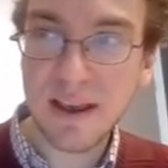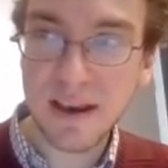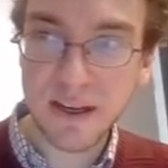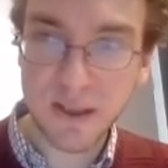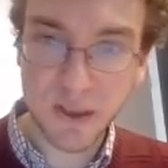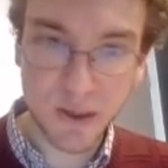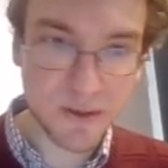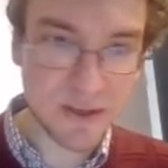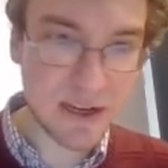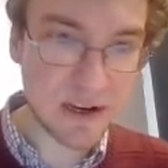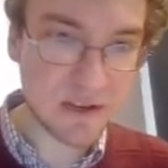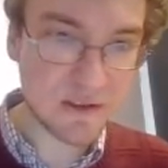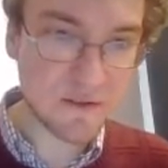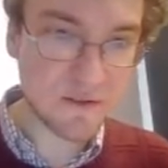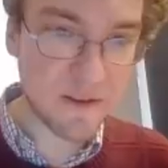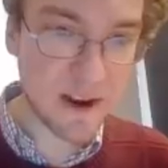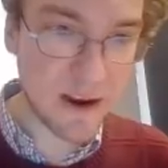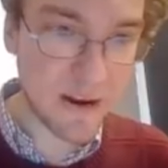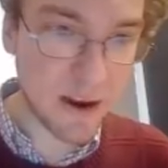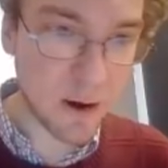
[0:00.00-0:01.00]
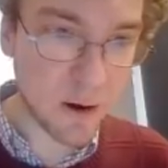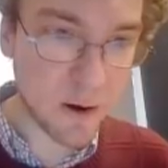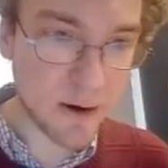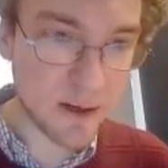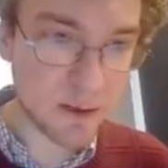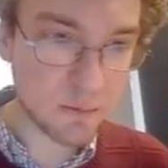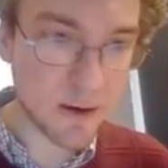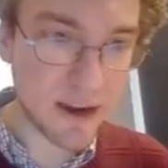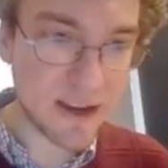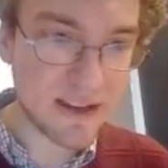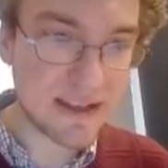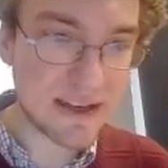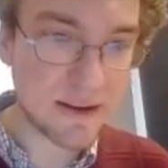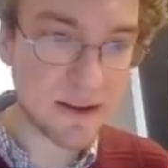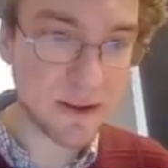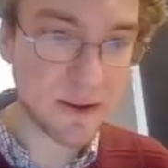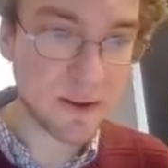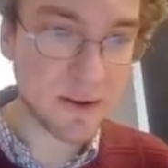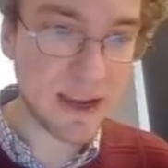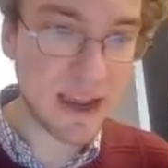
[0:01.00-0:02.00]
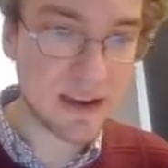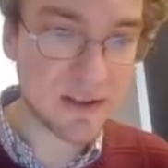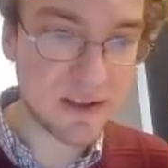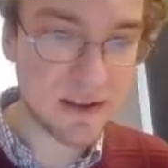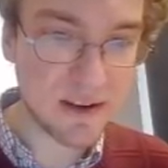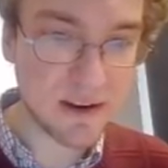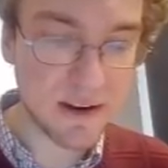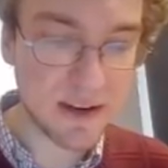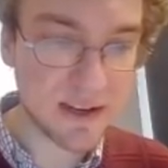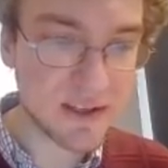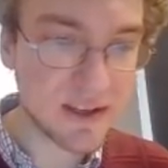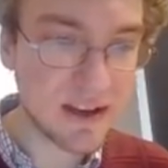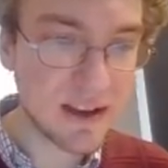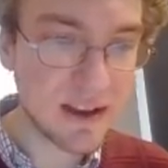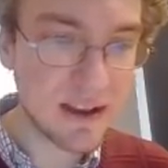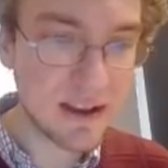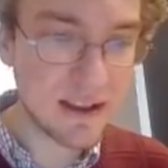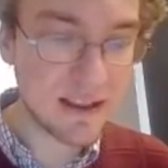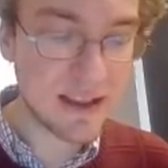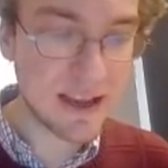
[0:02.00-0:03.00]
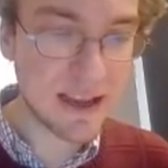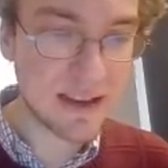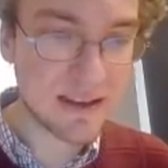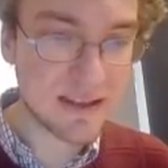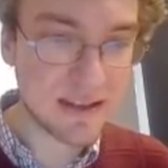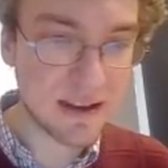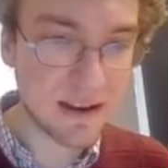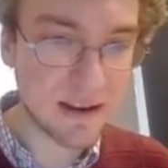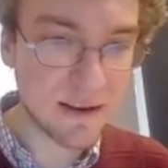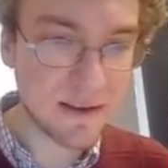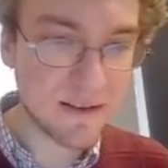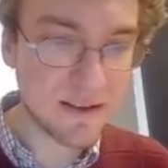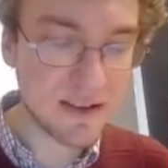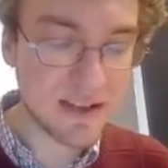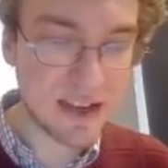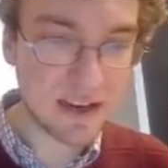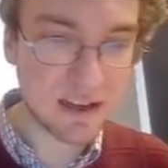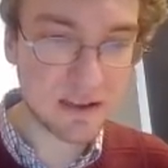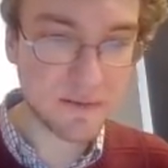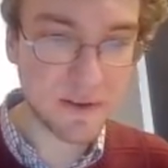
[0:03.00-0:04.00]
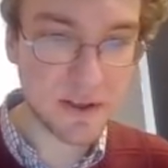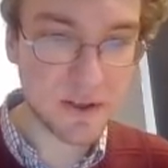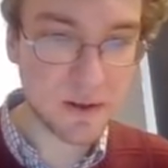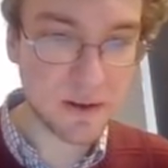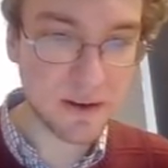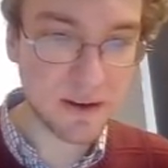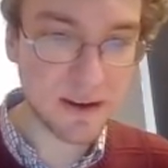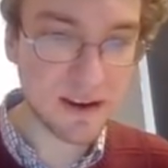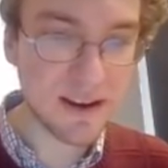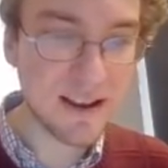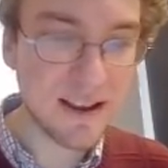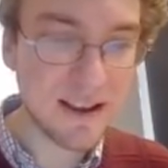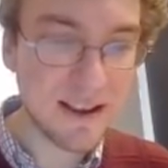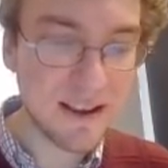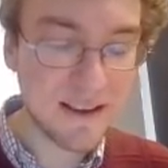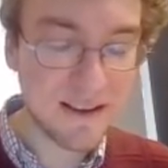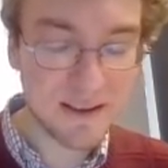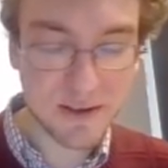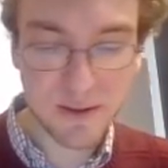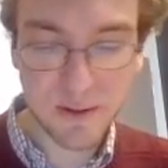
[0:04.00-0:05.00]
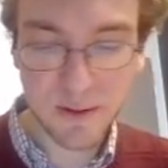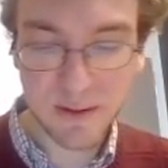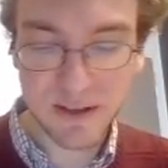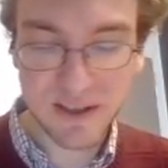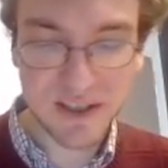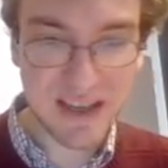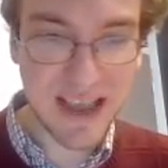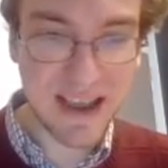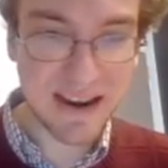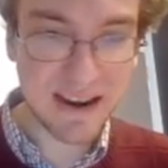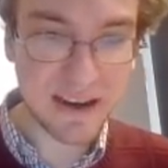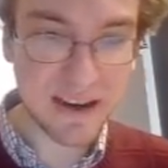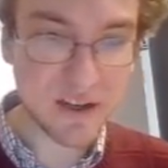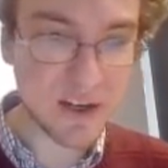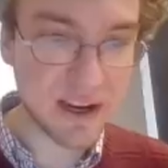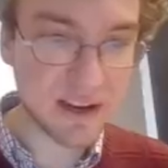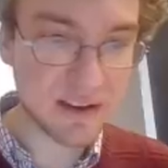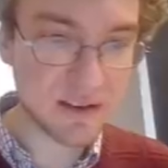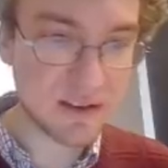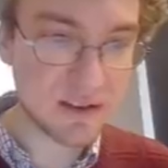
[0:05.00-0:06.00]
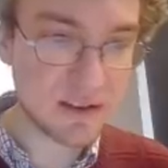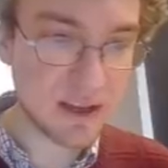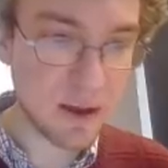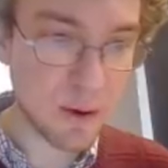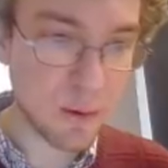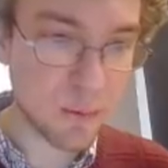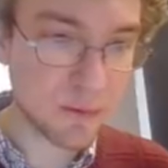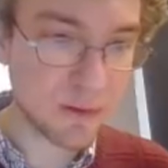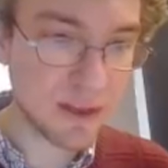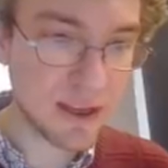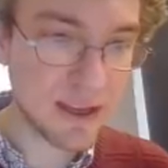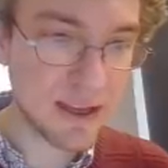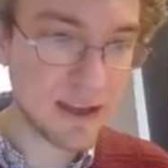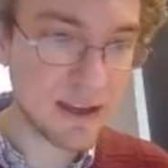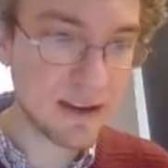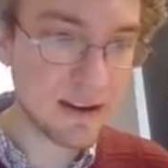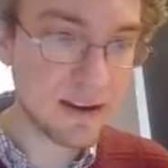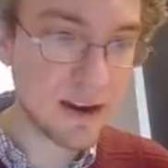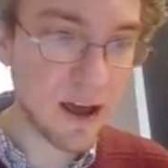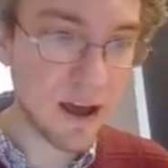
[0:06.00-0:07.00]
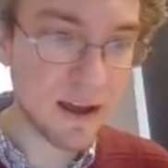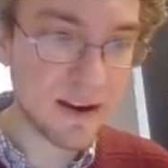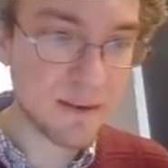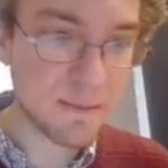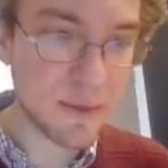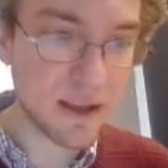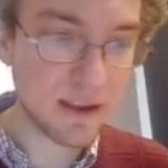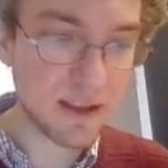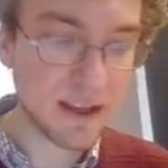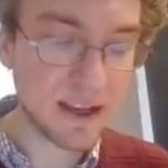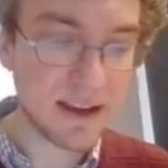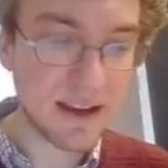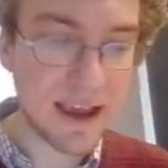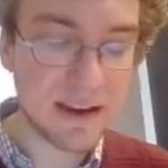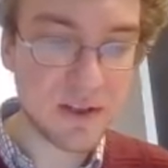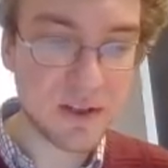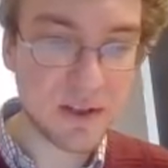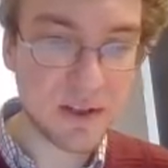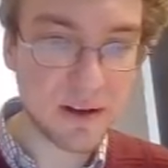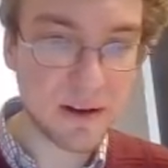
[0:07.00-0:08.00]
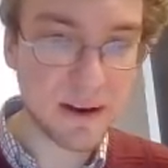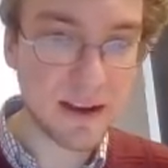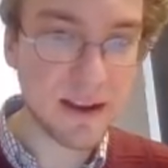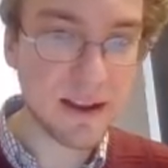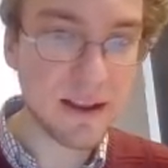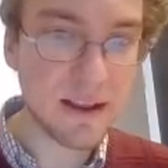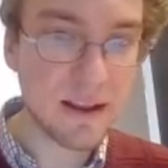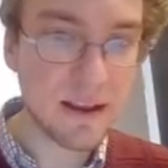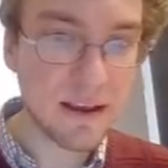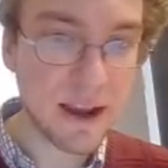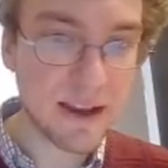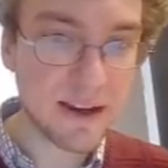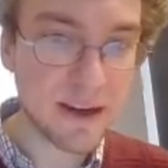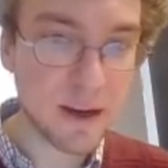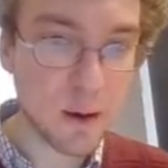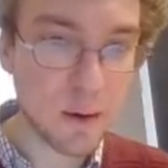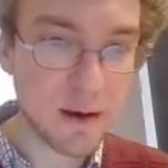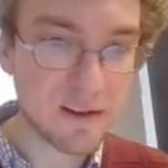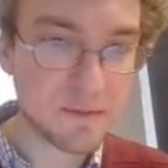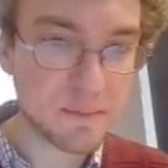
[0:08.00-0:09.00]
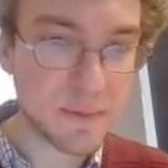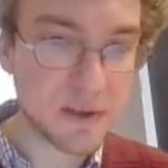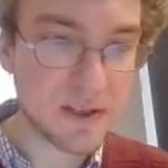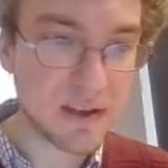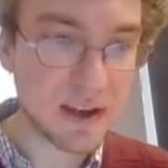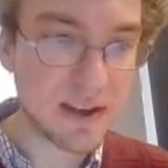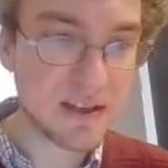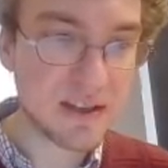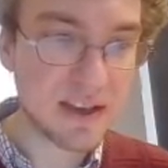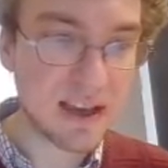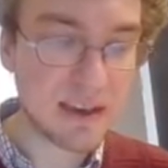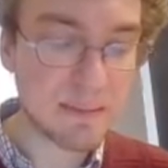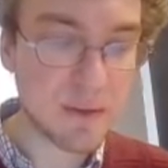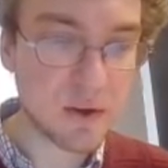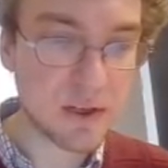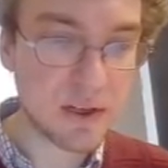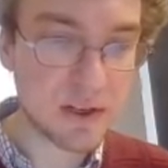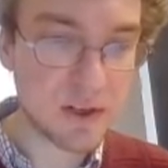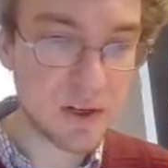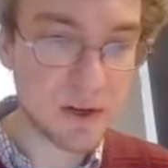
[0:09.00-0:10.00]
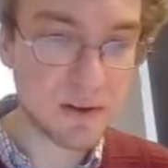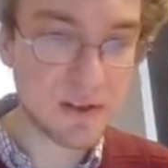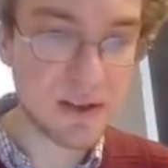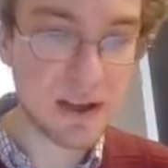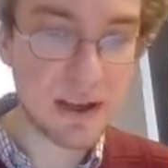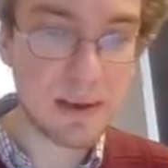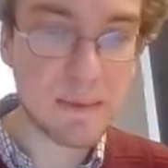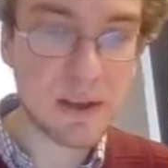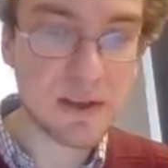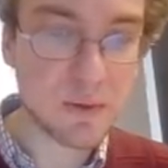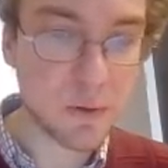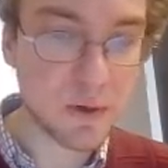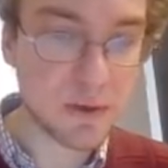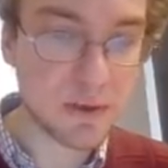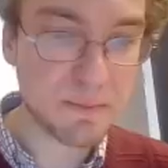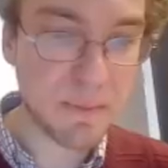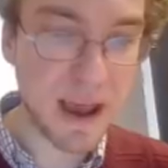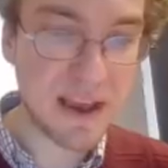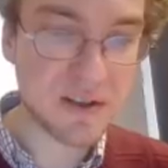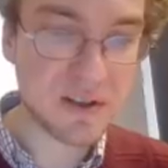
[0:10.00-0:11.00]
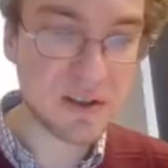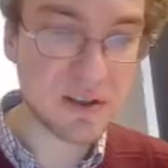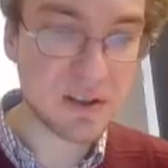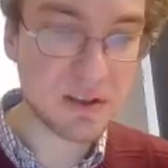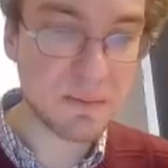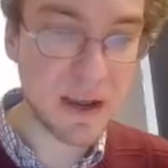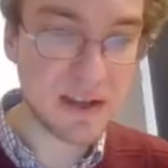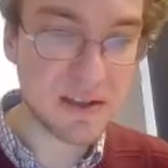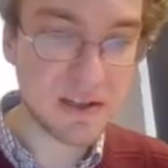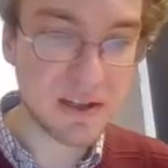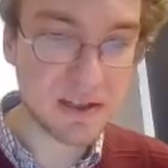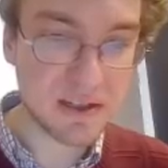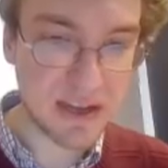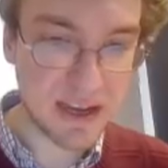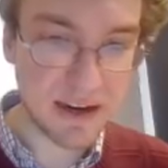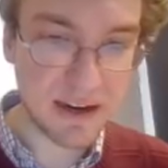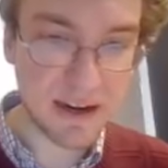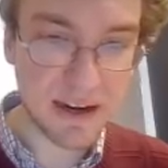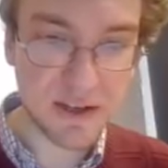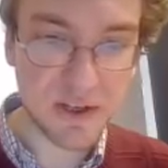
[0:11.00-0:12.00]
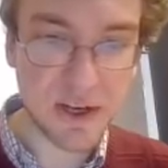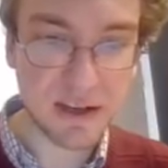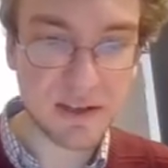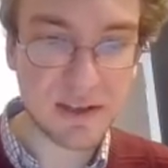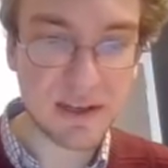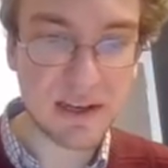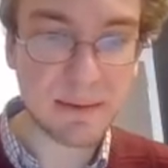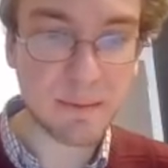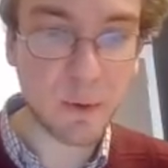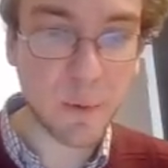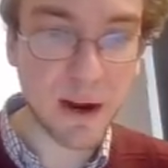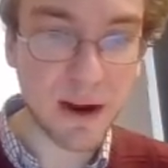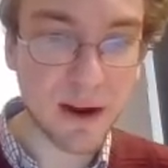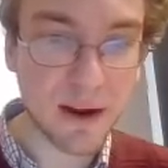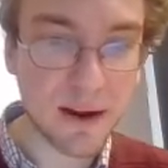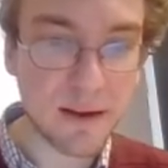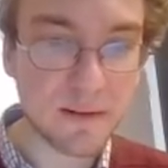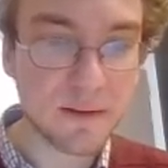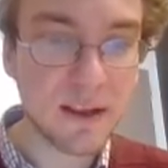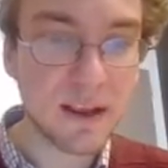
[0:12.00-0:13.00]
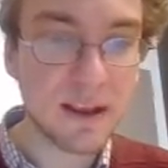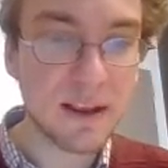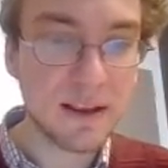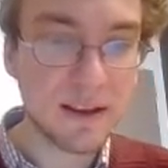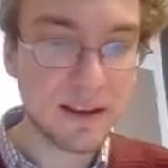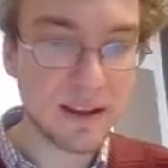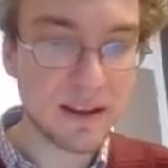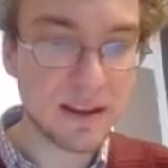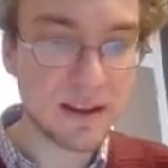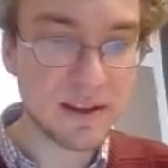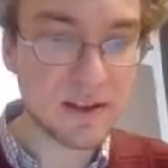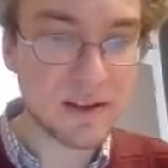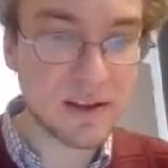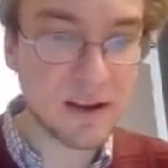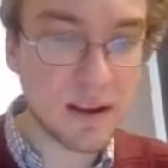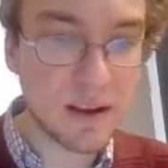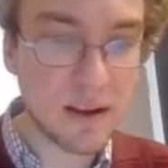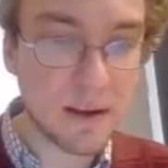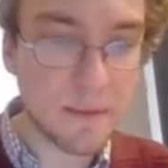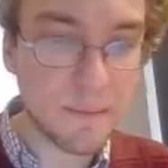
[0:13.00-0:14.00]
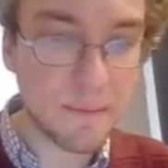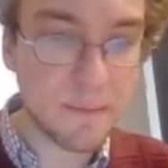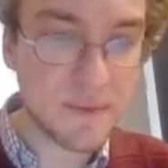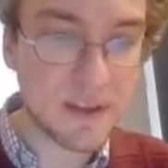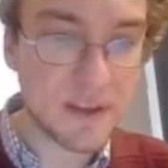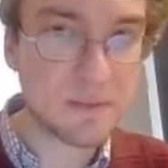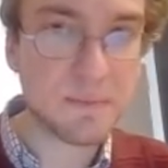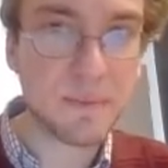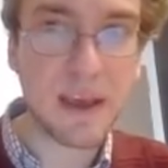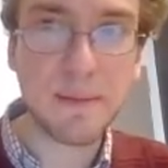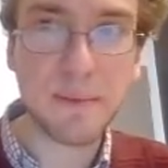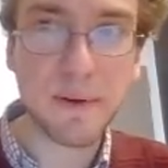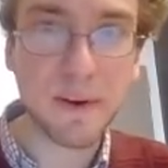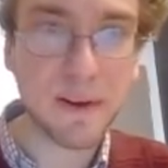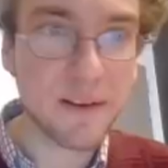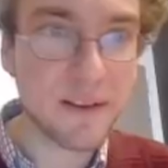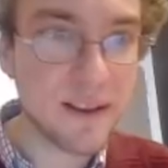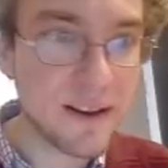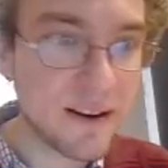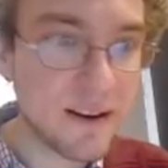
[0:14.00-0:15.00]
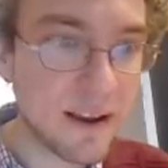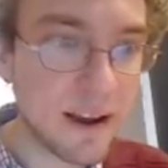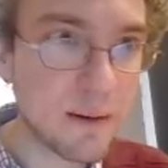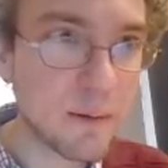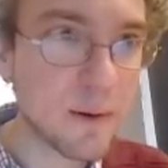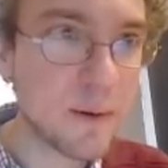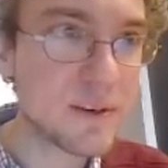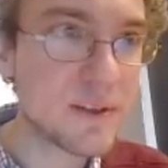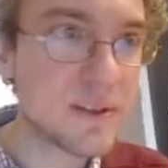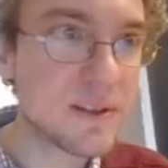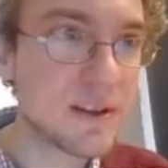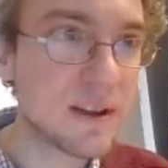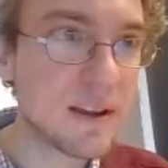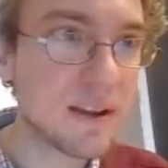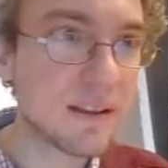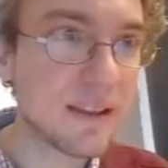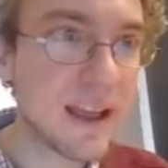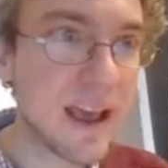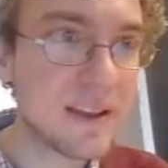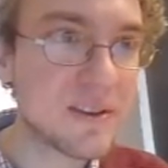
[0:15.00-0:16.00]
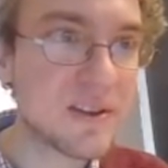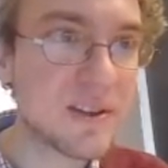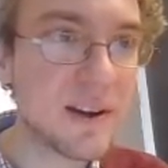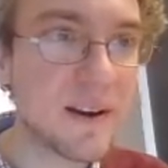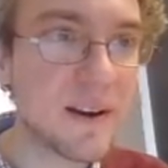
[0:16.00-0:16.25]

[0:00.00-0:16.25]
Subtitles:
It turns out it's very hard to write down other gauge theories that satisfy certain sanity checks. The only non-abelian gauge theory I know of besides Yang-Mills and Chern-Simons, which passes basic sanity checks that I'm aware of, is this paper that I wrote last